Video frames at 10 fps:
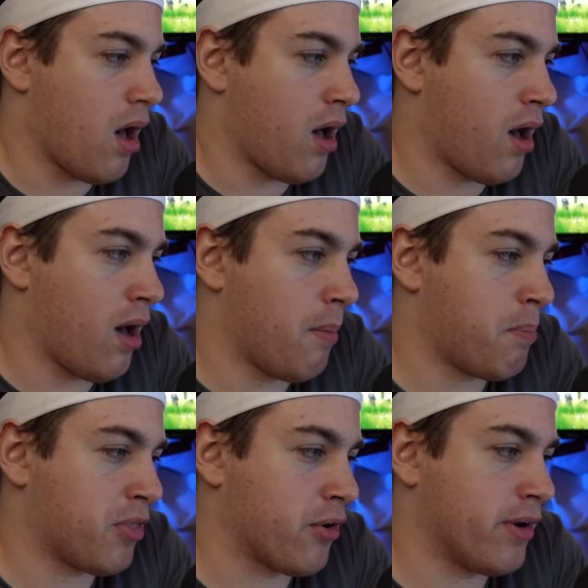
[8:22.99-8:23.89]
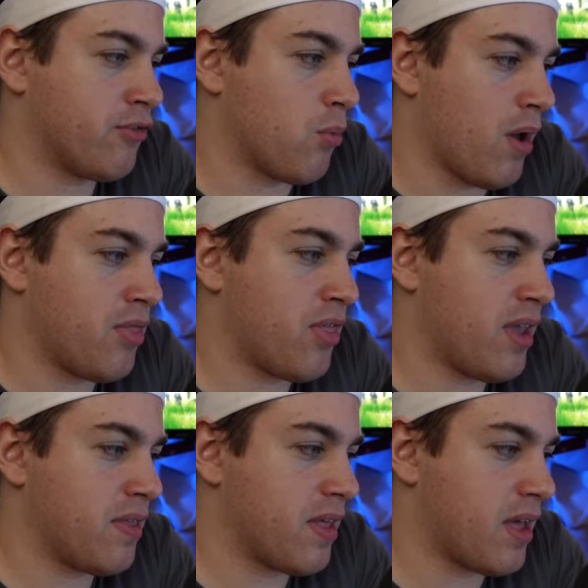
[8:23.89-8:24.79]
But there is one
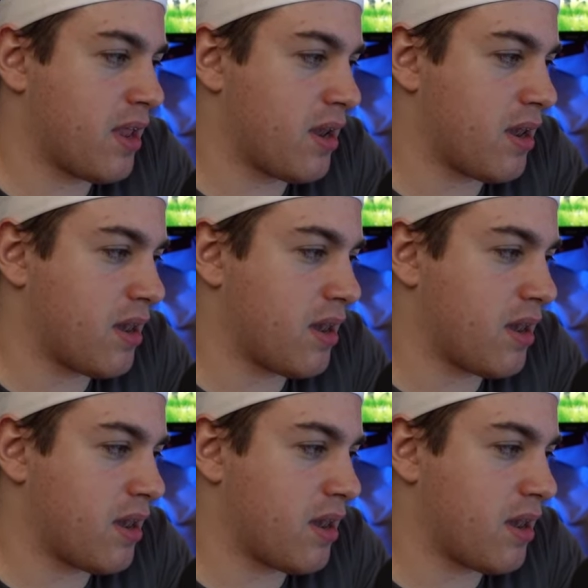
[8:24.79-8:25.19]
thing that